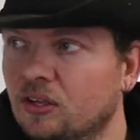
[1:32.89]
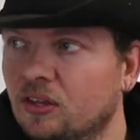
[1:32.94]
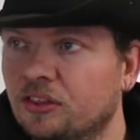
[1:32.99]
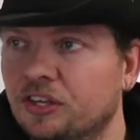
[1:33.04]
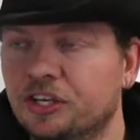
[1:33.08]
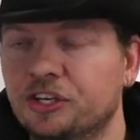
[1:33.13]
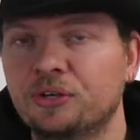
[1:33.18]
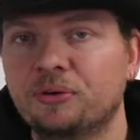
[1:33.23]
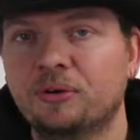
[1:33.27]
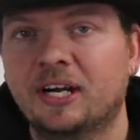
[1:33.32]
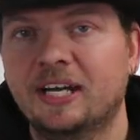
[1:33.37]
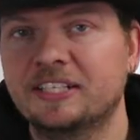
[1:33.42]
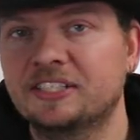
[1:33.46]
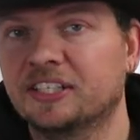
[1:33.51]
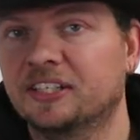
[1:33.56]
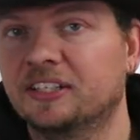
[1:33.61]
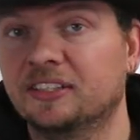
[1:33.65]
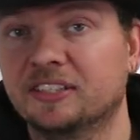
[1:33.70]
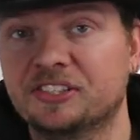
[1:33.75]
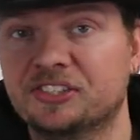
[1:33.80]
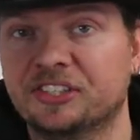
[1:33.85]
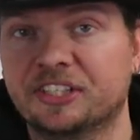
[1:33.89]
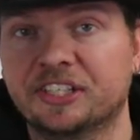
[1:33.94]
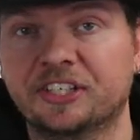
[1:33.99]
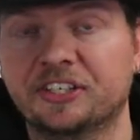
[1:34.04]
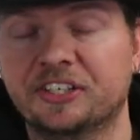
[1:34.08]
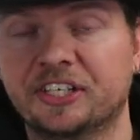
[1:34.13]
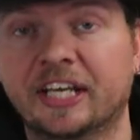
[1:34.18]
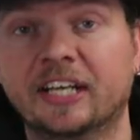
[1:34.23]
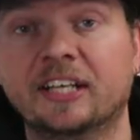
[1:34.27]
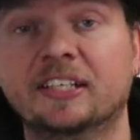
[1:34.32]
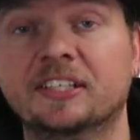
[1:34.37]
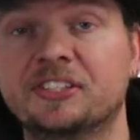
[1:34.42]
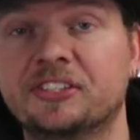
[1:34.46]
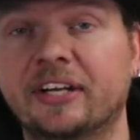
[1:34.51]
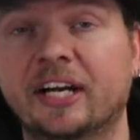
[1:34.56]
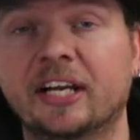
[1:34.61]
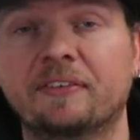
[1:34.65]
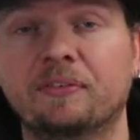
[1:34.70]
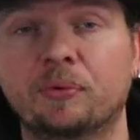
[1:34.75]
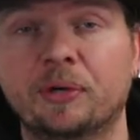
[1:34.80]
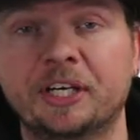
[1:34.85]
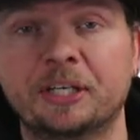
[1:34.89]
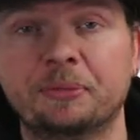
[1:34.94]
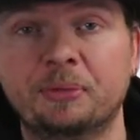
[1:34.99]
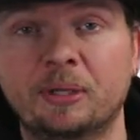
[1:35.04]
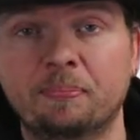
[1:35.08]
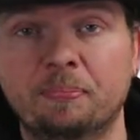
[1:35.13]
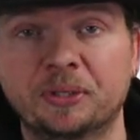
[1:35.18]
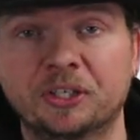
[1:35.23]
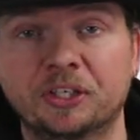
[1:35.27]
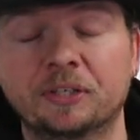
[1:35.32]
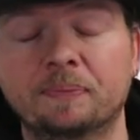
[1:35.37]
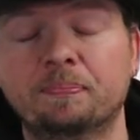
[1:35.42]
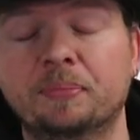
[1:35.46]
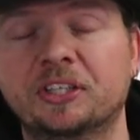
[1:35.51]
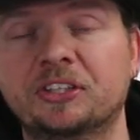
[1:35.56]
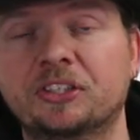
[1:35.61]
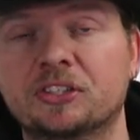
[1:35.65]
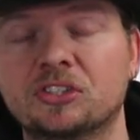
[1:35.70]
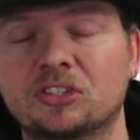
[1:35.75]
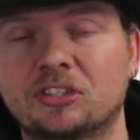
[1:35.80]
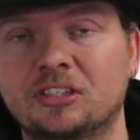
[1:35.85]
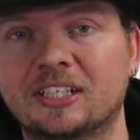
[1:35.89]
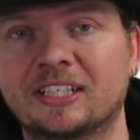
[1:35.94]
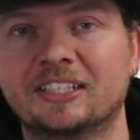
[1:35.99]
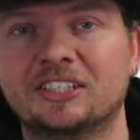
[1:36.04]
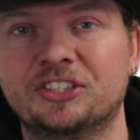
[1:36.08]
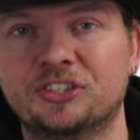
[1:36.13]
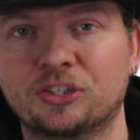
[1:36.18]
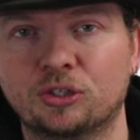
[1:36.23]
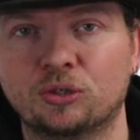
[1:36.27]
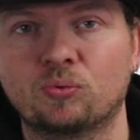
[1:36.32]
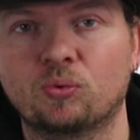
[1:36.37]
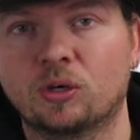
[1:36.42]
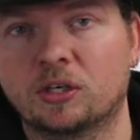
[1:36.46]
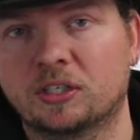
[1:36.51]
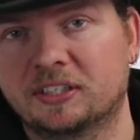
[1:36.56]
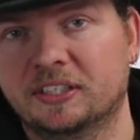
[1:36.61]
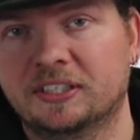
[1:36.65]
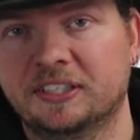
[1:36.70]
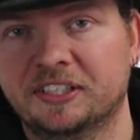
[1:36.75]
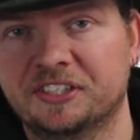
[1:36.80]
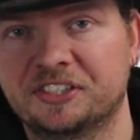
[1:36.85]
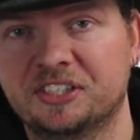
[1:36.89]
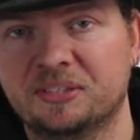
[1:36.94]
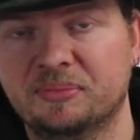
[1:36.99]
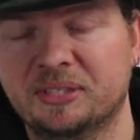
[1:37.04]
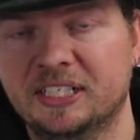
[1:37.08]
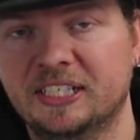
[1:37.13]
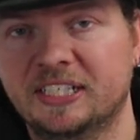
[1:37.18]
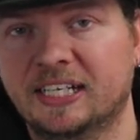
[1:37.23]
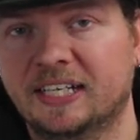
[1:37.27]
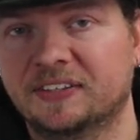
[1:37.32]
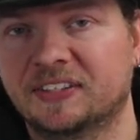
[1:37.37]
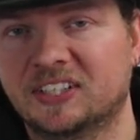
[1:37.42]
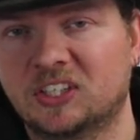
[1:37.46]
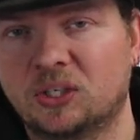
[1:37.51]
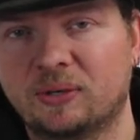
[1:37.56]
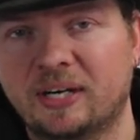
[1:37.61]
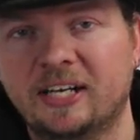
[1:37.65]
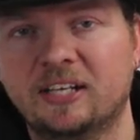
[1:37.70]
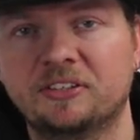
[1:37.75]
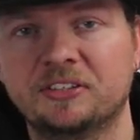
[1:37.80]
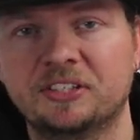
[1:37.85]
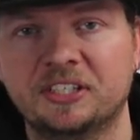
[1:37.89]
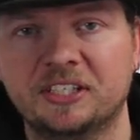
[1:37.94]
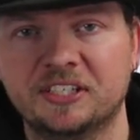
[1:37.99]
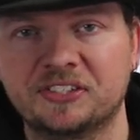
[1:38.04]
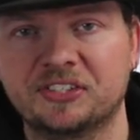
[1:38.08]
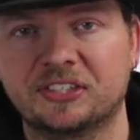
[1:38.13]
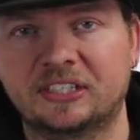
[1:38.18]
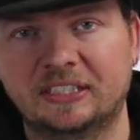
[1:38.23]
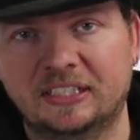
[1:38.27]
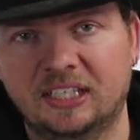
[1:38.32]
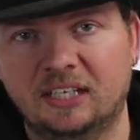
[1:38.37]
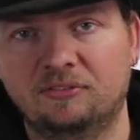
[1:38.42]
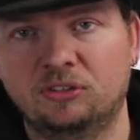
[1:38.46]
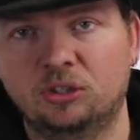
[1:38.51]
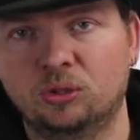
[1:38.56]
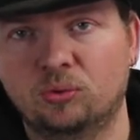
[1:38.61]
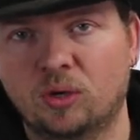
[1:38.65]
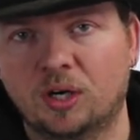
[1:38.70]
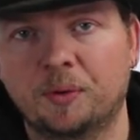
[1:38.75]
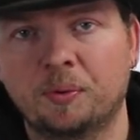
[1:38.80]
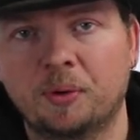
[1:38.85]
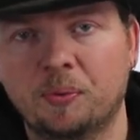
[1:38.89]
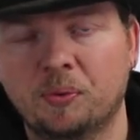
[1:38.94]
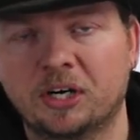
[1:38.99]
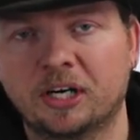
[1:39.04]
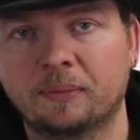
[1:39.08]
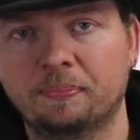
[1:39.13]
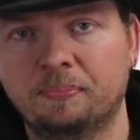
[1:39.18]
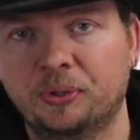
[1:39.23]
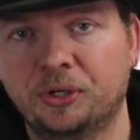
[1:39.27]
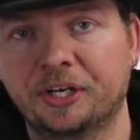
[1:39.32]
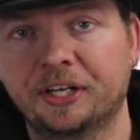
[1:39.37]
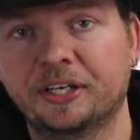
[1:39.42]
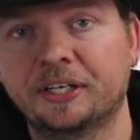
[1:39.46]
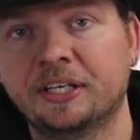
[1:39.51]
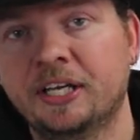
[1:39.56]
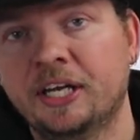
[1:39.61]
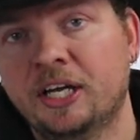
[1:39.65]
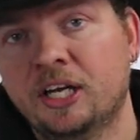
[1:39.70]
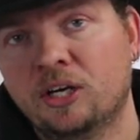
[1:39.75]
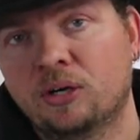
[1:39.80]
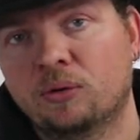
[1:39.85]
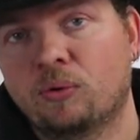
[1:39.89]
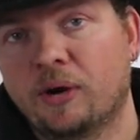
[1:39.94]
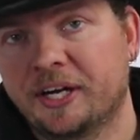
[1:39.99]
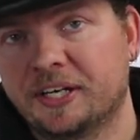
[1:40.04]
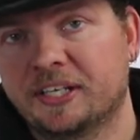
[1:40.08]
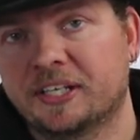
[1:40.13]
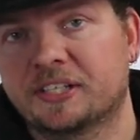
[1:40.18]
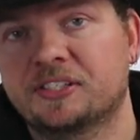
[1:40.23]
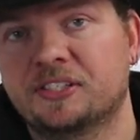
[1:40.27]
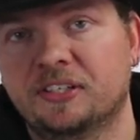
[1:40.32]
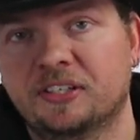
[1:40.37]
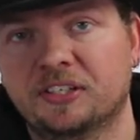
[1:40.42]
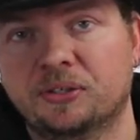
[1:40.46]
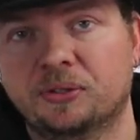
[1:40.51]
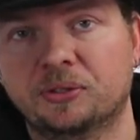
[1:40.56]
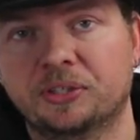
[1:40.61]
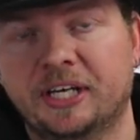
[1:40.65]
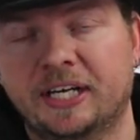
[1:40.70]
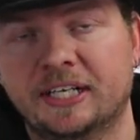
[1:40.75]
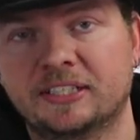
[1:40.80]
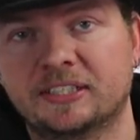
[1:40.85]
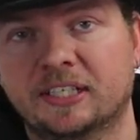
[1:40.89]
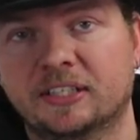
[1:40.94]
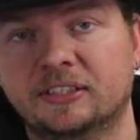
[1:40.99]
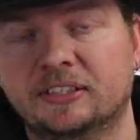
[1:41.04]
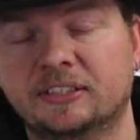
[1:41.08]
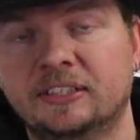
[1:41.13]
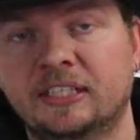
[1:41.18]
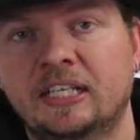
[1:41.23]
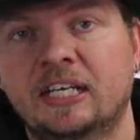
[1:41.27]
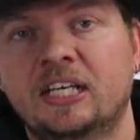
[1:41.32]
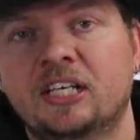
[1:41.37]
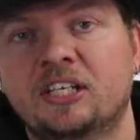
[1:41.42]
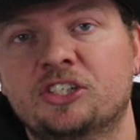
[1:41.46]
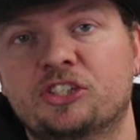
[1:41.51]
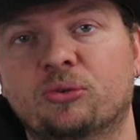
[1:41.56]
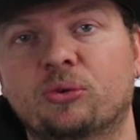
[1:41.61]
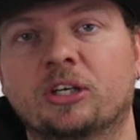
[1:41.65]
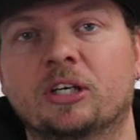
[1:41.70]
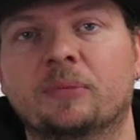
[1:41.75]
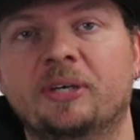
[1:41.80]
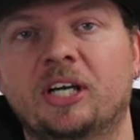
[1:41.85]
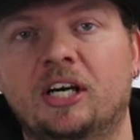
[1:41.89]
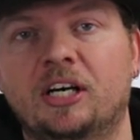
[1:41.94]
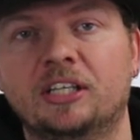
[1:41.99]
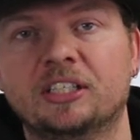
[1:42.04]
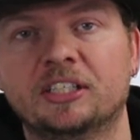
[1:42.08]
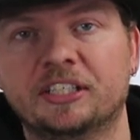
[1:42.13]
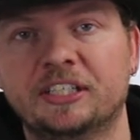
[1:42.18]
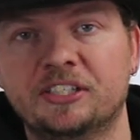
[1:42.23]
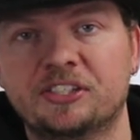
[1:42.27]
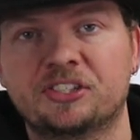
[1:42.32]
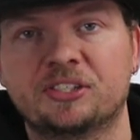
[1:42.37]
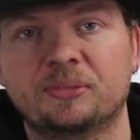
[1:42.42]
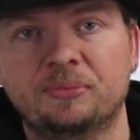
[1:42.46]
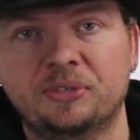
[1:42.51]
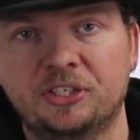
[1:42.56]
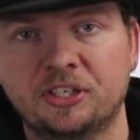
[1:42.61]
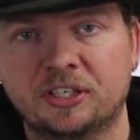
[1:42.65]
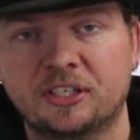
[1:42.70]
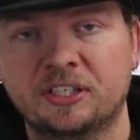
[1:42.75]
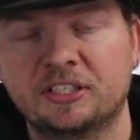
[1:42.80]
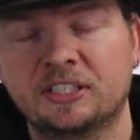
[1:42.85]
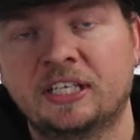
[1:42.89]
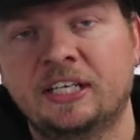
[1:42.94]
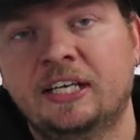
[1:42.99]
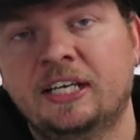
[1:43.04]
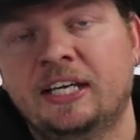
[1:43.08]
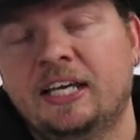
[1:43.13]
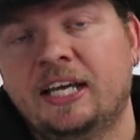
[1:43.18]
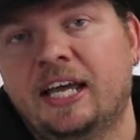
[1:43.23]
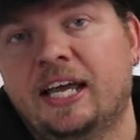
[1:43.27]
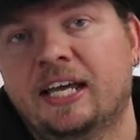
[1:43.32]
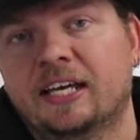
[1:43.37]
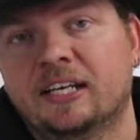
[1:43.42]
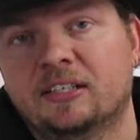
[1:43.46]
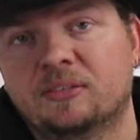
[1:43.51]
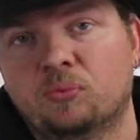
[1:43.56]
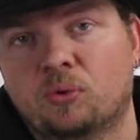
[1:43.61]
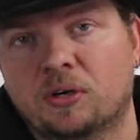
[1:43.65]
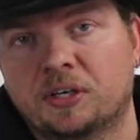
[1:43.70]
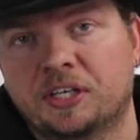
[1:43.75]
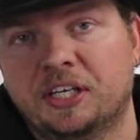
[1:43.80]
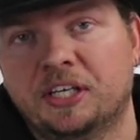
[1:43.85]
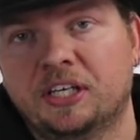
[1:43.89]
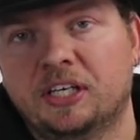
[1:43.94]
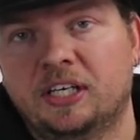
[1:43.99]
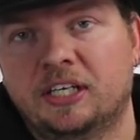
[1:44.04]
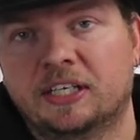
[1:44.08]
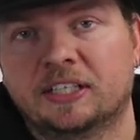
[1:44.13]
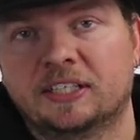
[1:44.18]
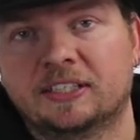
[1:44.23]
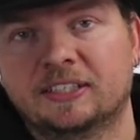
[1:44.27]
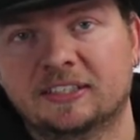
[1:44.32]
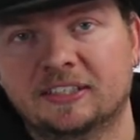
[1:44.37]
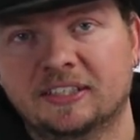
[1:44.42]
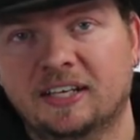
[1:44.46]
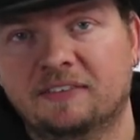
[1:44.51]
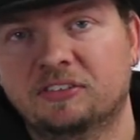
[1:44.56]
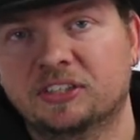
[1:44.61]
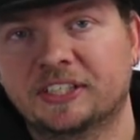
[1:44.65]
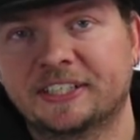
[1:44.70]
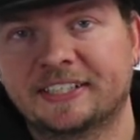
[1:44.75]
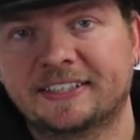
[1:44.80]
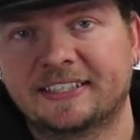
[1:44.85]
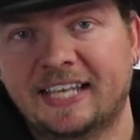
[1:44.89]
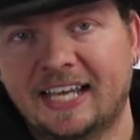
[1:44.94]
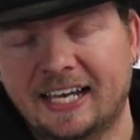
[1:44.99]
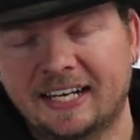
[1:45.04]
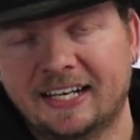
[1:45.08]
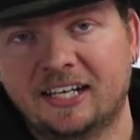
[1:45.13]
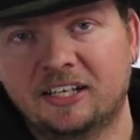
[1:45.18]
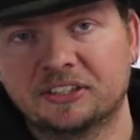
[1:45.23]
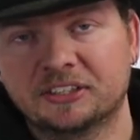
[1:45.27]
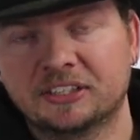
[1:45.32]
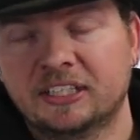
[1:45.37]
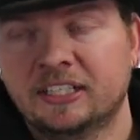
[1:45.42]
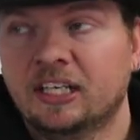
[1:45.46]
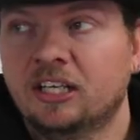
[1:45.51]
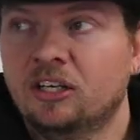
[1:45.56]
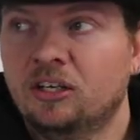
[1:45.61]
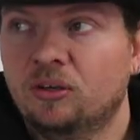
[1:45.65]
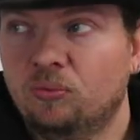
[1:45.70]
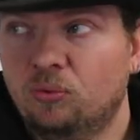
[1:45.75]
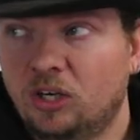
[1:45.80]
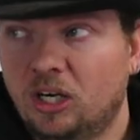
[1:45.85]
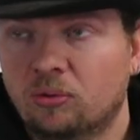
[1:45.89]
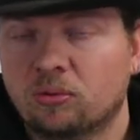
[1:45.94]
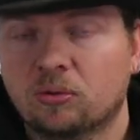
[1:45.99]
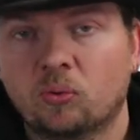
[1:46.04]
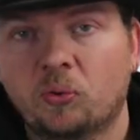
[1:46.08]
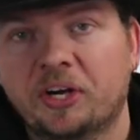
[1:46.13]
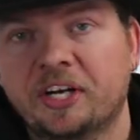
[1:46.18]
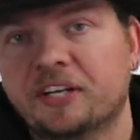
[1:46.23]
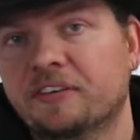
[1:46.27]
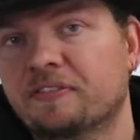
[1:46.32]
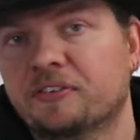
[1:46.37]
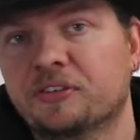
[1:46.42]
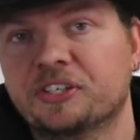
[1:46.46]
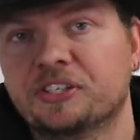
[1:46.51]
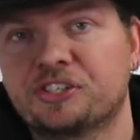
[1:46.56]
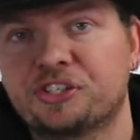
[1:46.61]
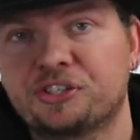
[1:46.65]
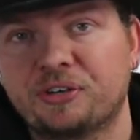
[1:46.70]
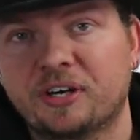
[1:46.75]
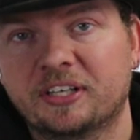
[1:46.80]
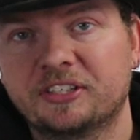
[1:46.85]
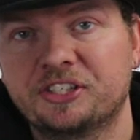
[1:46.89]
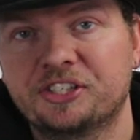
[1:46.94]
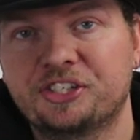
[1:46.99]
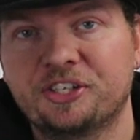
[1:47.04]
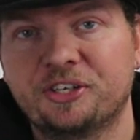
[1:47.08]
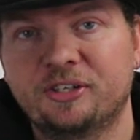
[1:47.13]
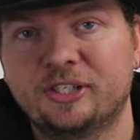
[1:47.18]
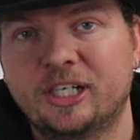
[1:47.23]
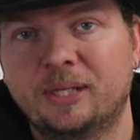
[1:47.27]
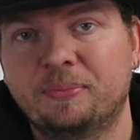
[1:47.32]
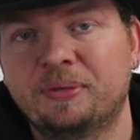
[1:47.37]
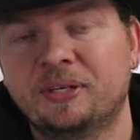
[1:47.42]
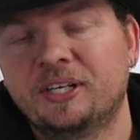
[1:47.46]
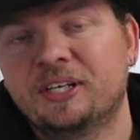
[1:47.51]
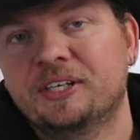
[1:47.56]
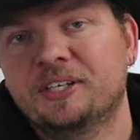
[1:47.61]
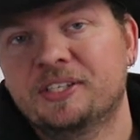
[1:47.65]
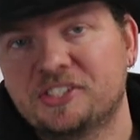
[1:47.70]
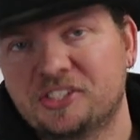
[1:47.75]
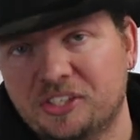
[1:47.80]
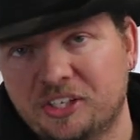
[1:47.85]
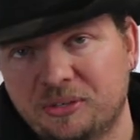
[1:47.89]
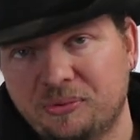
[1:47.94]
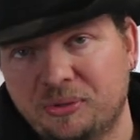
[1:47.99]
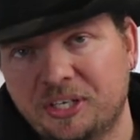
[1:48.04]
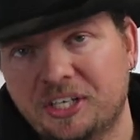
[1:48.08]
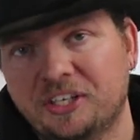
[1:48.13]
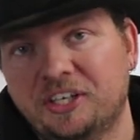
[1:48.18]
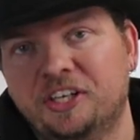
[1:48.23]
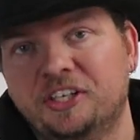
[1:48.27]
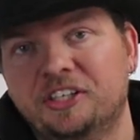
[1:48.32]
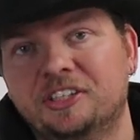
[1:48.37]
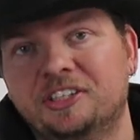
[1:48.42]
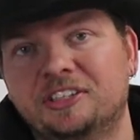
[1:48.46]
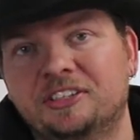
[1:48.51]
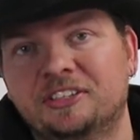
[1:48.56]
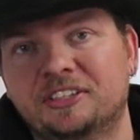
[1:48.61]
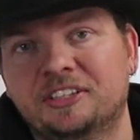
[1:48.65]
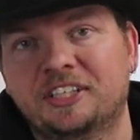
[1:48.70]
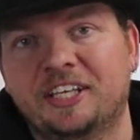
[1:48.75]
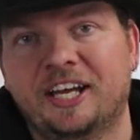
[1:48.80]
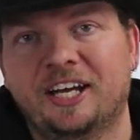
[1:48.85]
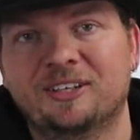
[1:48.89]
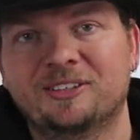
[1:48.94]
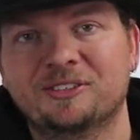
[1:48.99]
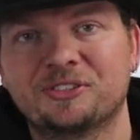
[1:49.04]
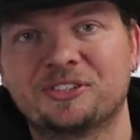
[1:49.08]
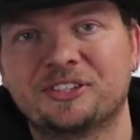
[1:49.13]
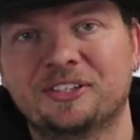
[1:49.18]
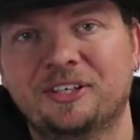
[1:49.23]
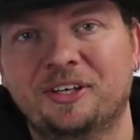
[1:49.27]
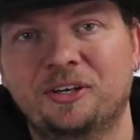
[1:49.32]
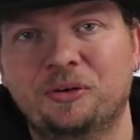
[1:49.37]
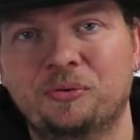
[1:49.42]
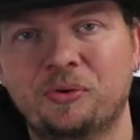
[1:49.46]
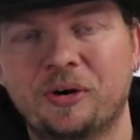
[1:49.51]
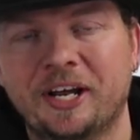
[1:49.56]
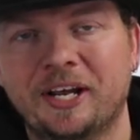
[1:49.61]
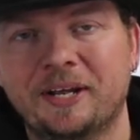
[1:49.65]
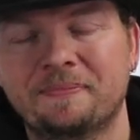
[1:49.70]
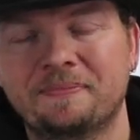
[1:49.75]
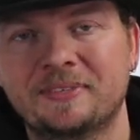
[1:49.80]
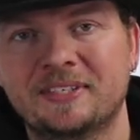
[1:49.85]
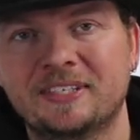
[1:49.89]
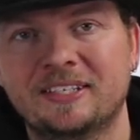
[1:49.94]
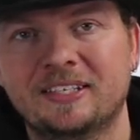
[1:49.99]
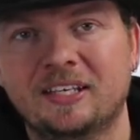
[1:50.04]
The new high tunnel isn't here yet. It's not even ready to be built, but there's a lot of dirt work that needs to be done. The ground isn't level where we want to put it, right next to the old high tunnel. So we're going to be hauling in some dirt and working on leveling that out while we're waiting for this truck to show up so that we can haul cows away.